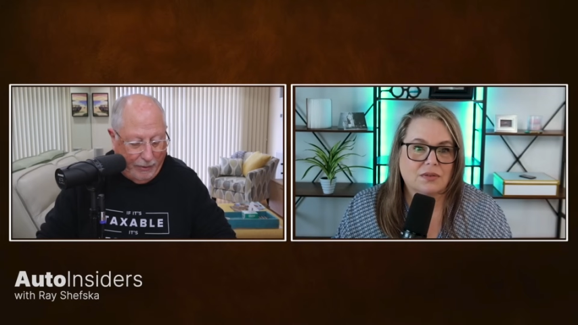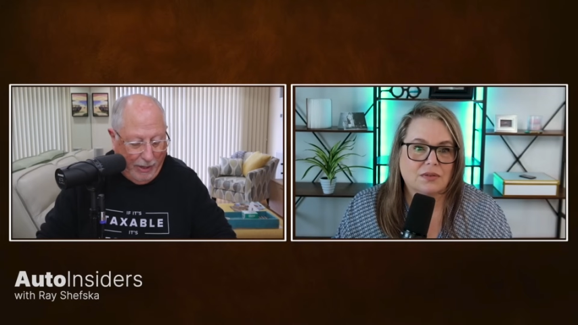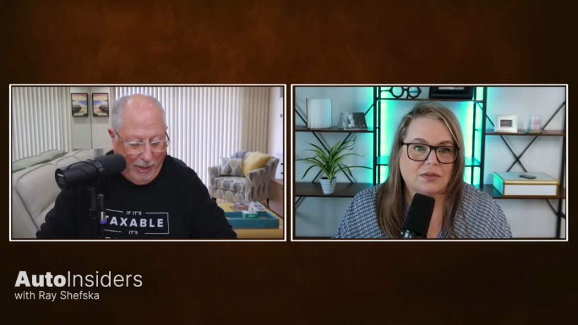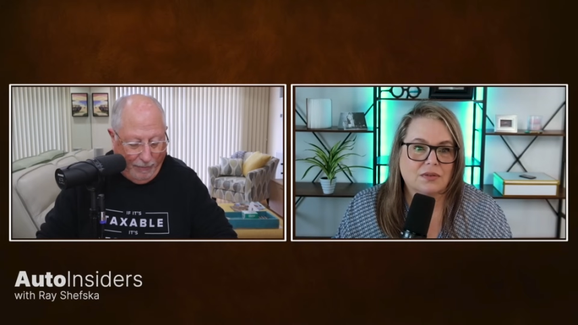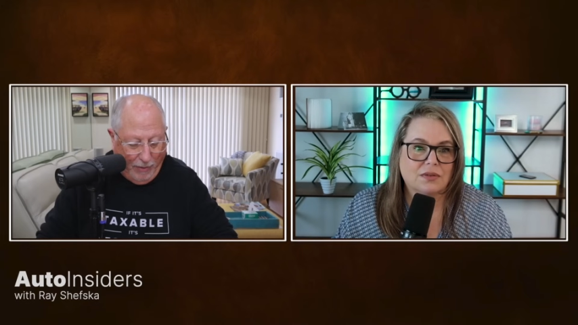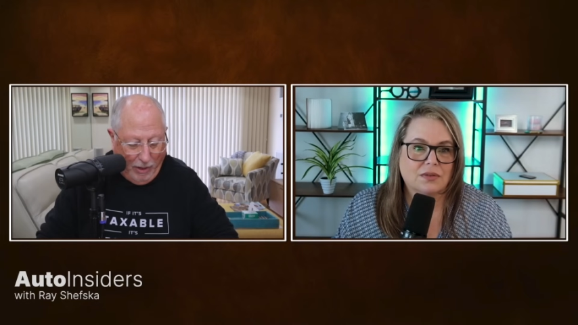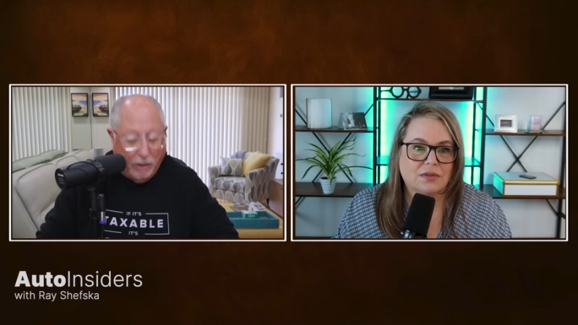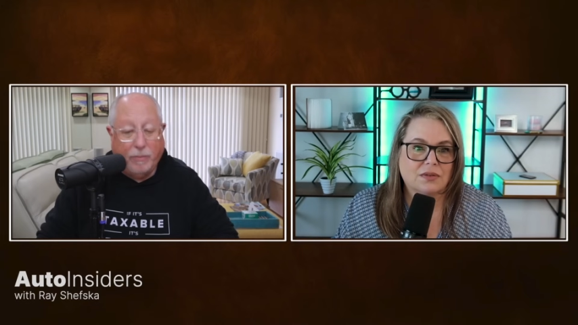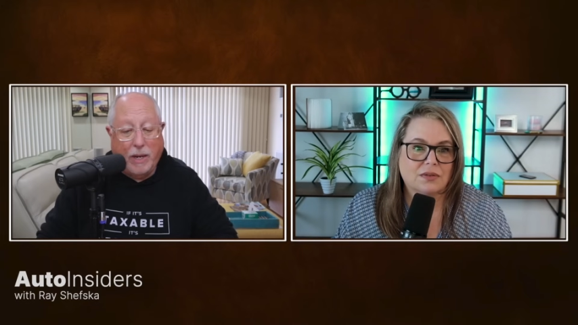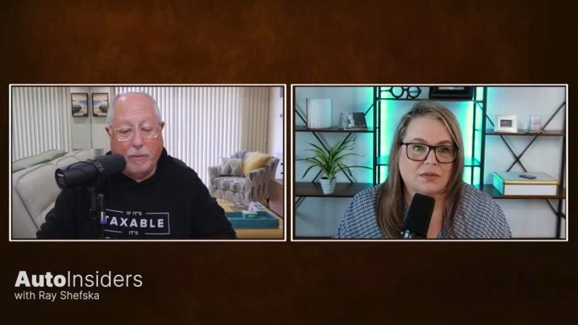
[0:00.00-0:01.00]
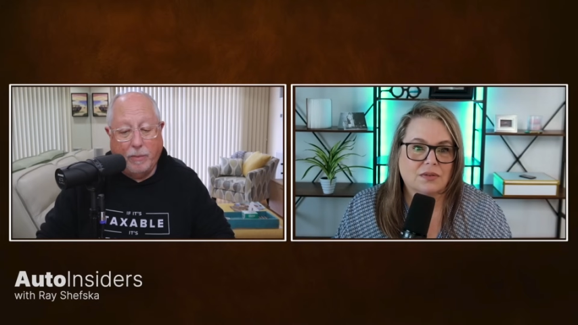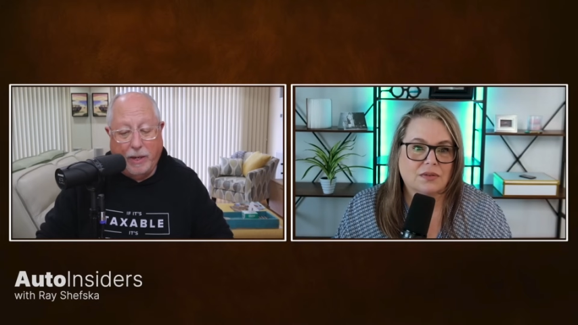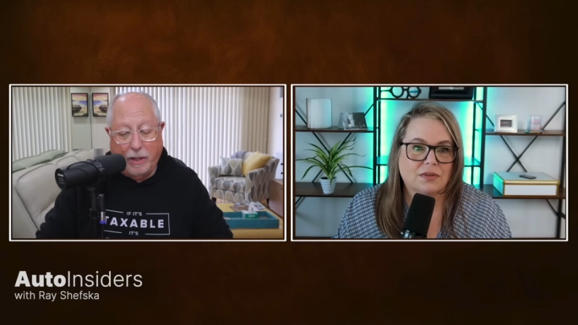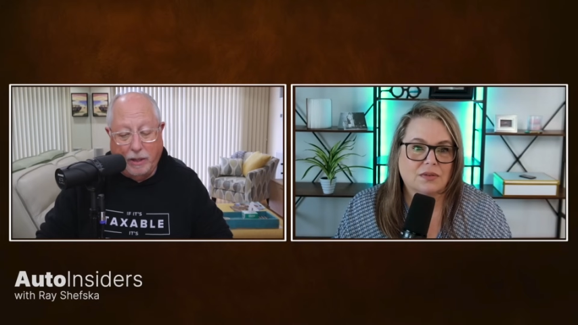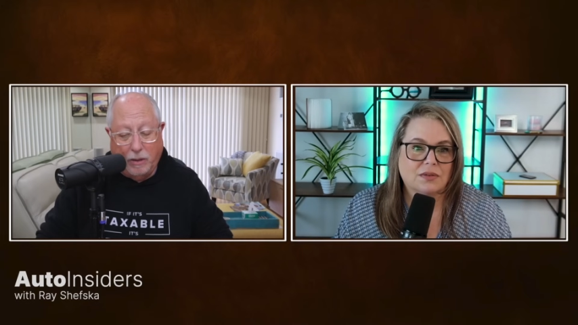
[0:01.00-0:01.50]
Speaker 1: I'm not going to be able to make
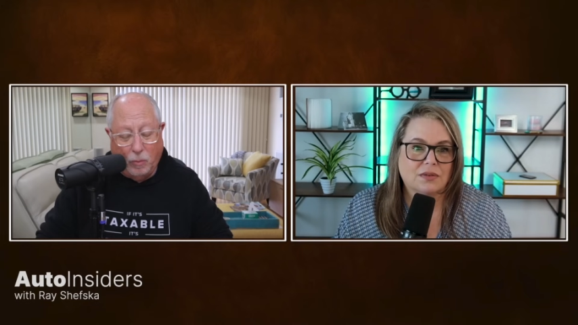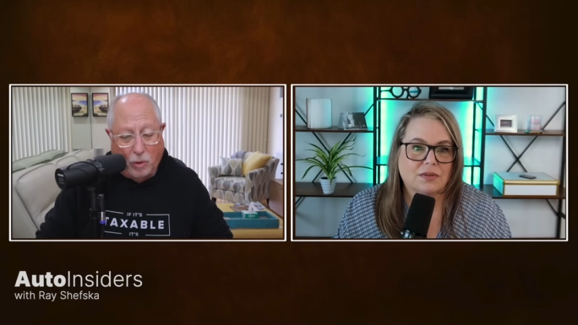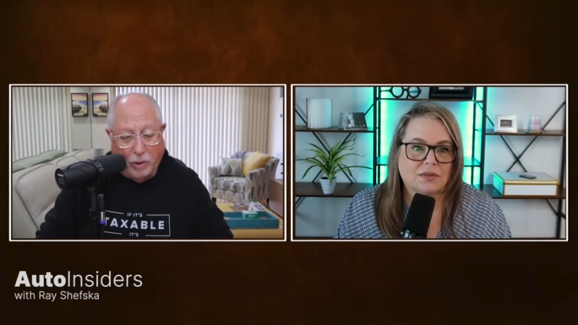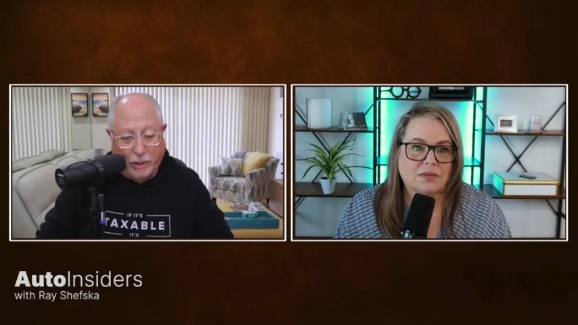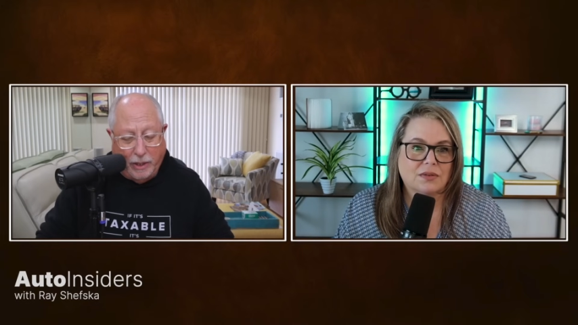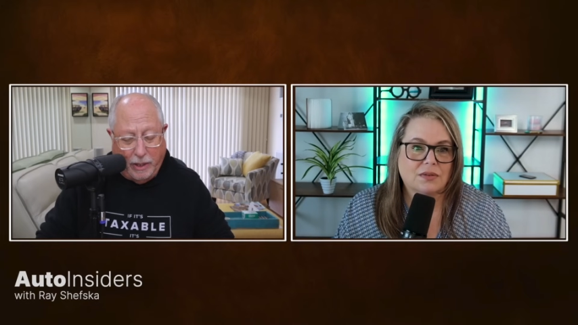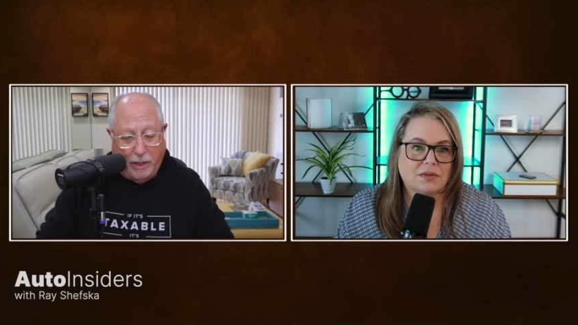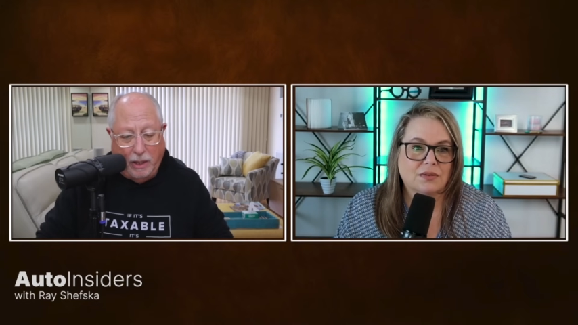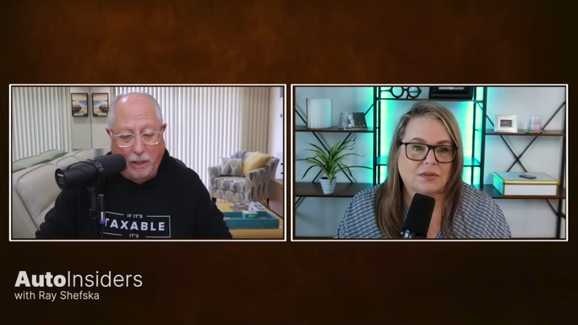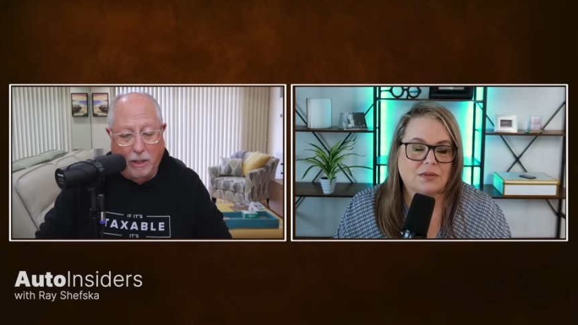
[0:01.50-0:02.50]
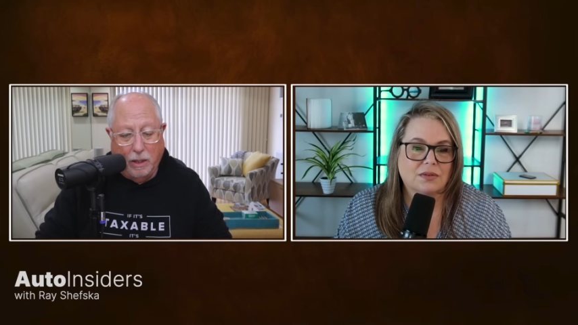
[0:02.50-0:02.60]
it into work today.